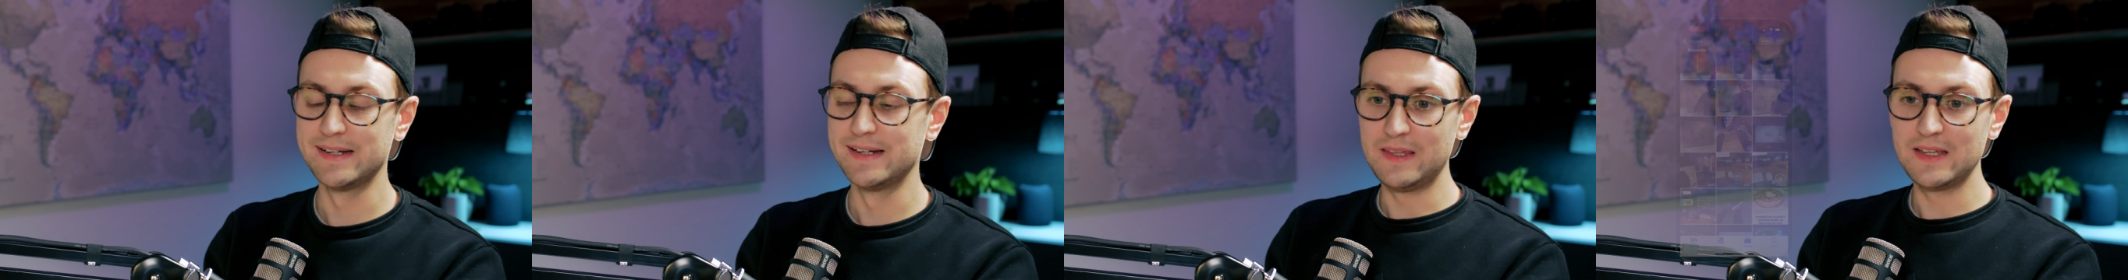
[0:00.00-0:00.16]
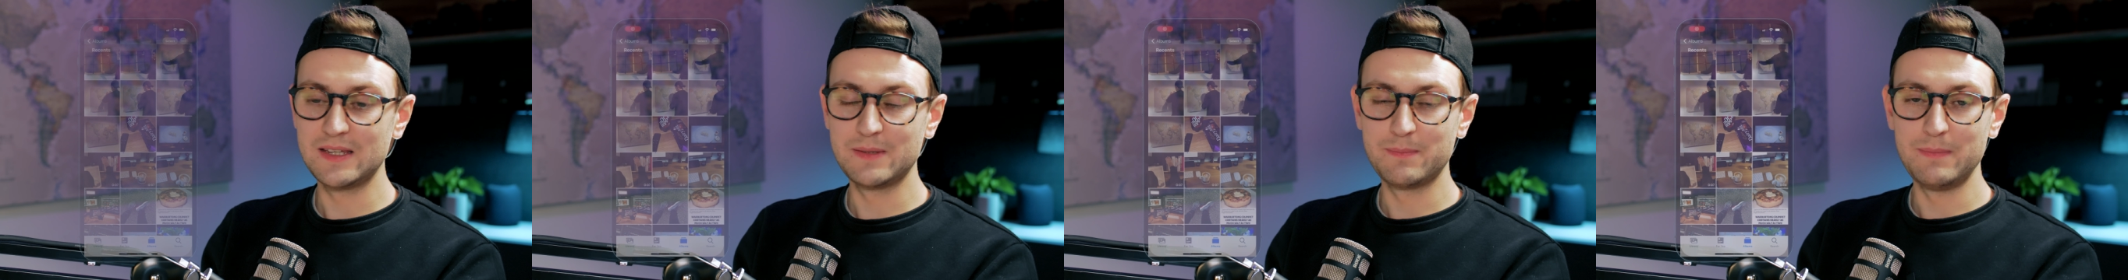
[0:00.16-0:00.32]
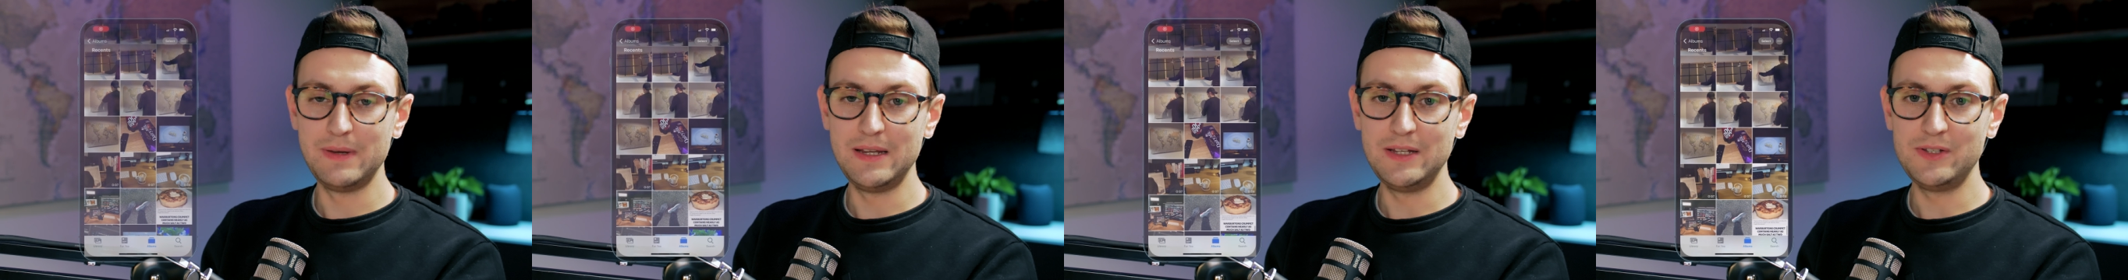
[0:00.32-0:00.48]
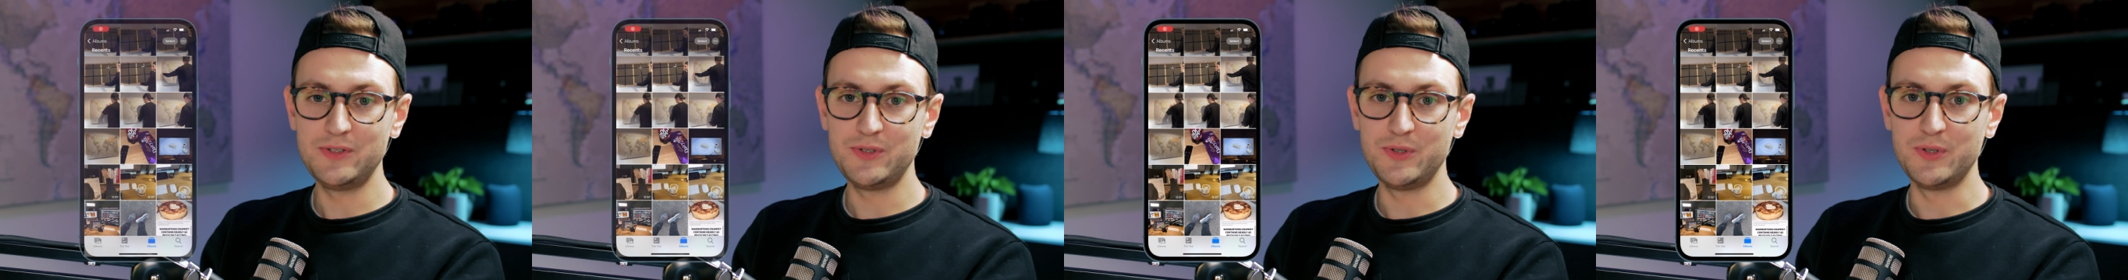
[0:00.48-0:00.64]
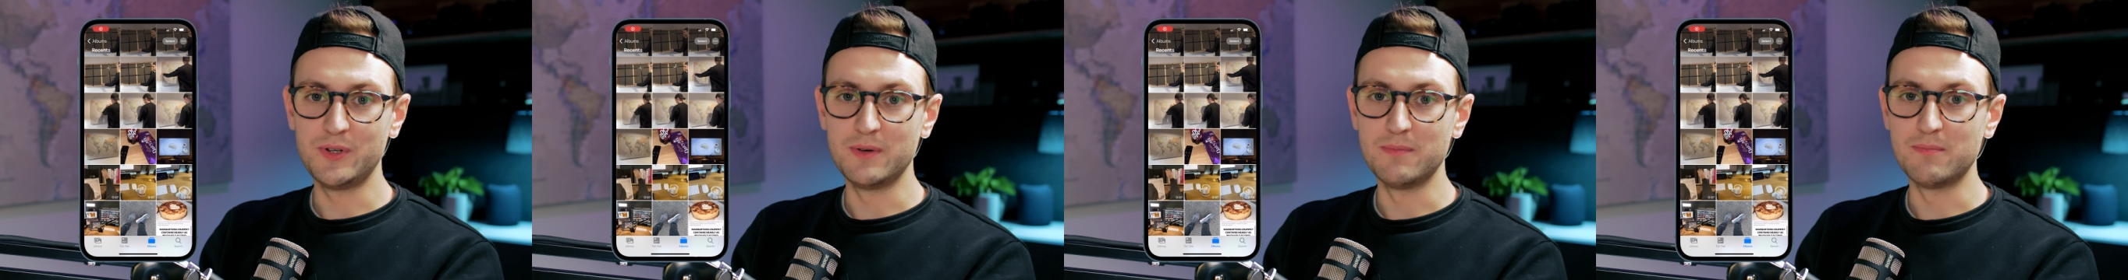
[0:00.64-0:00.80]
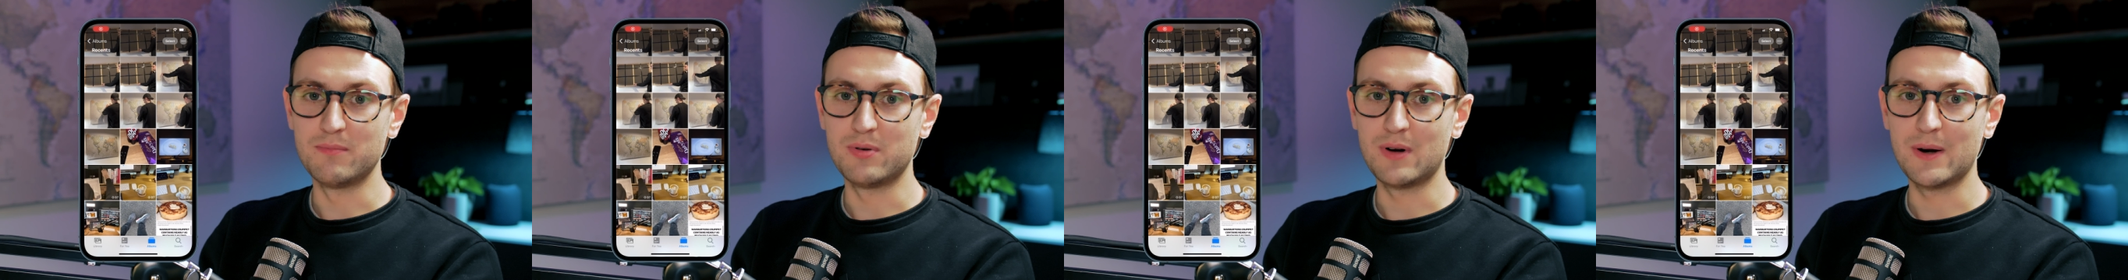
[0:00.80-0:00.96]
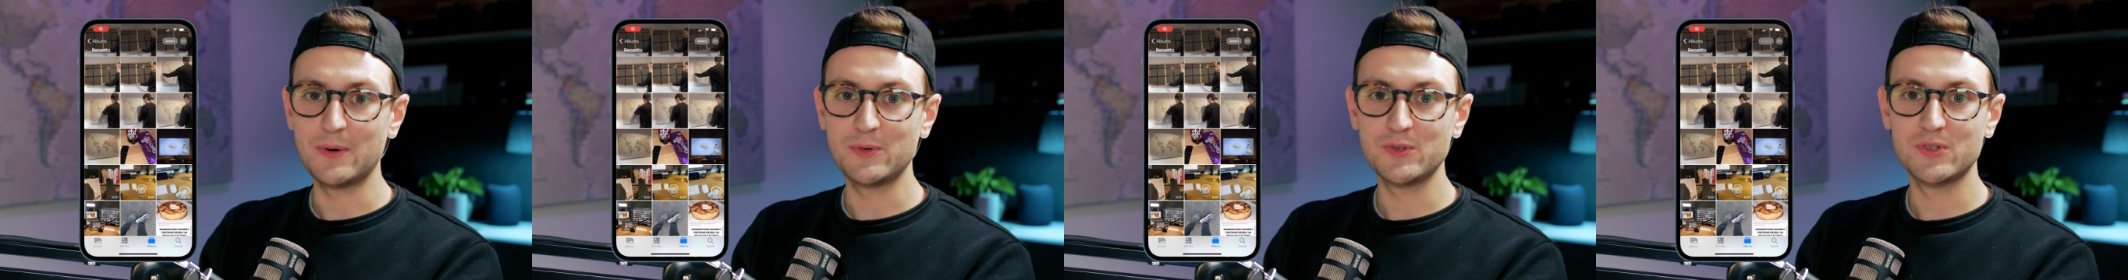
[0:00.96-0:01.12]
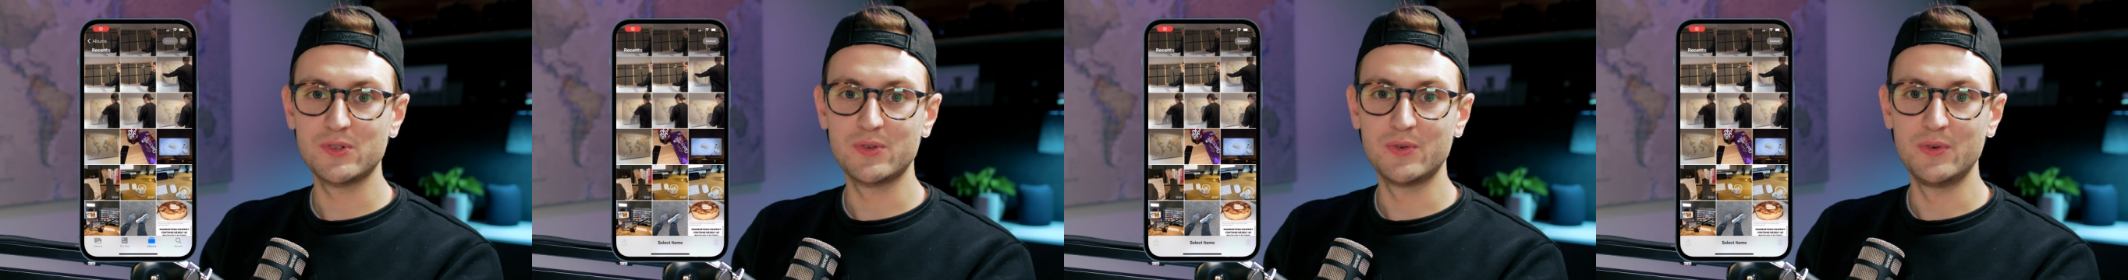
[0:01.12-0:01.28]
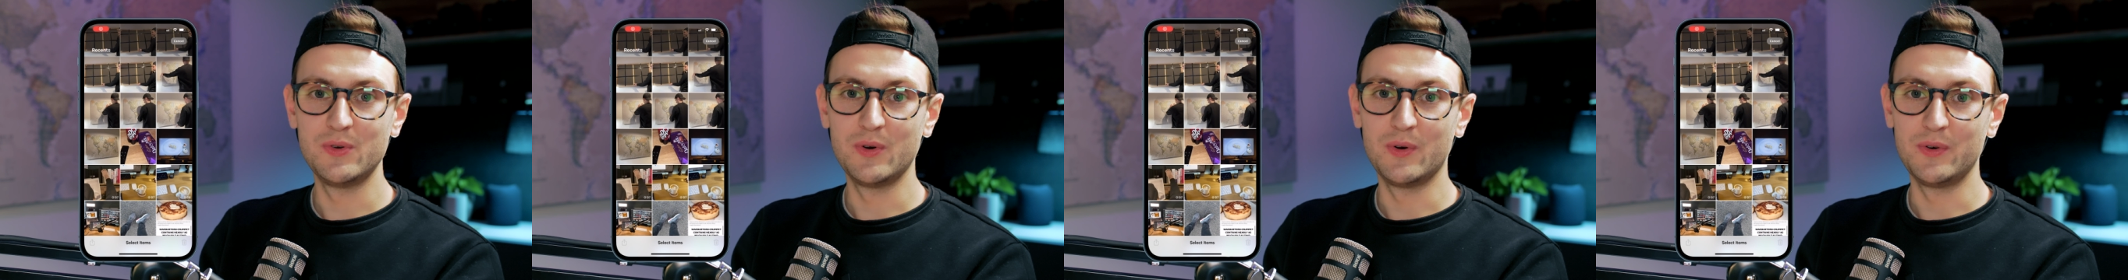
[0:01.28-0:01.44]
This means you can
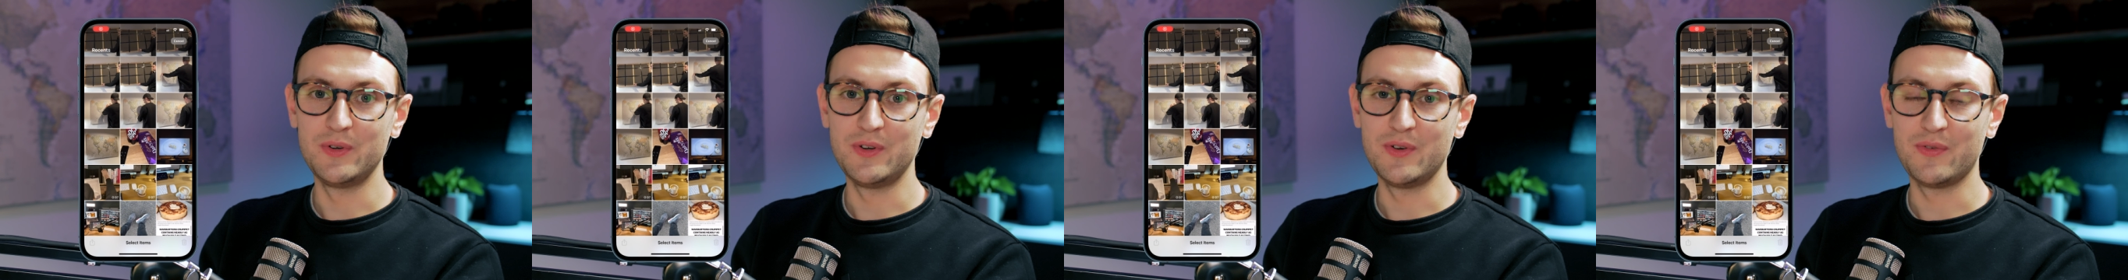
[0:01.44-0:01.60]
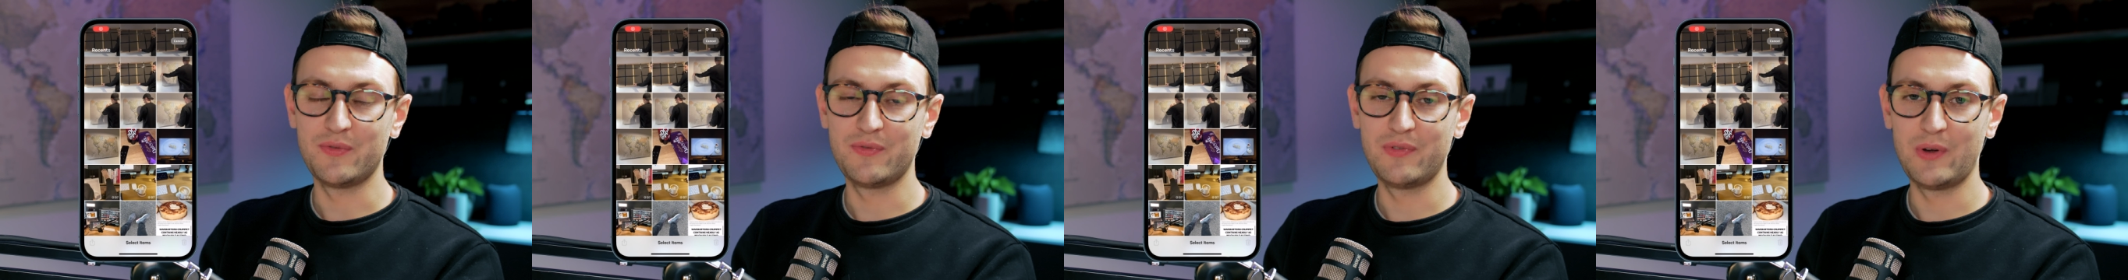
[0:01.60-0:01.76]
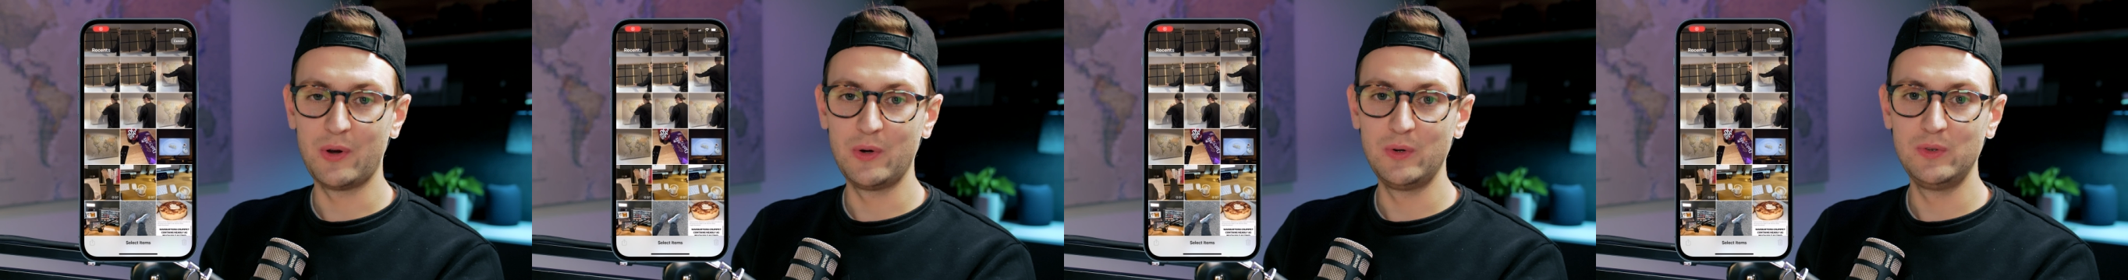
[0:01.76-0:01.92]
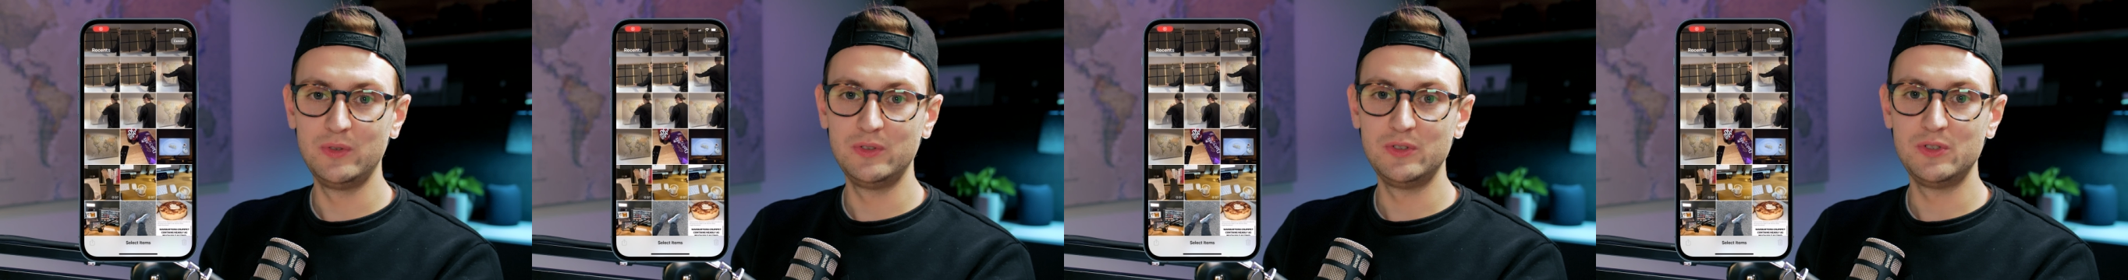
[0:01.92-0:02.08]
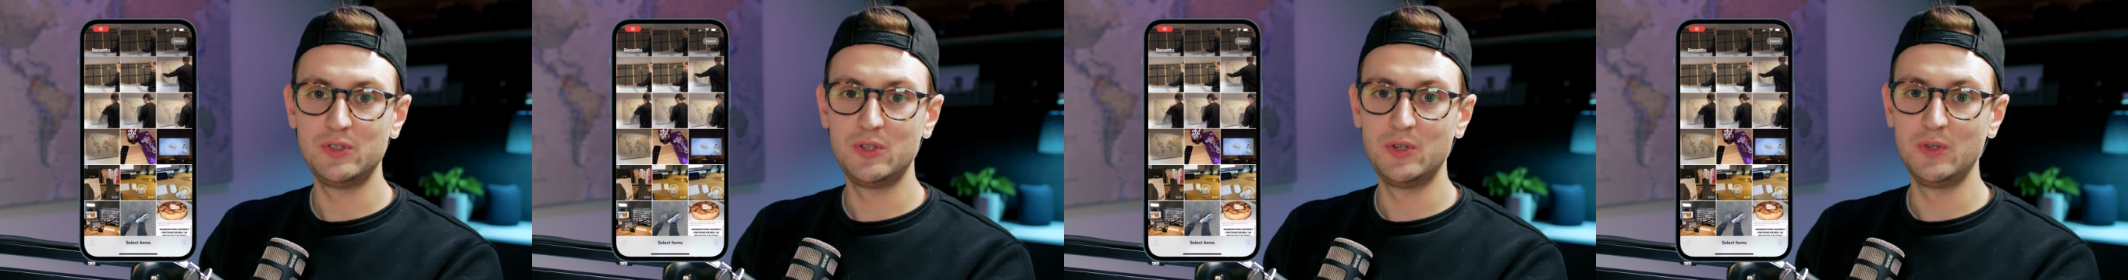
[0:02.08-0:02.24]
browse through on your phone,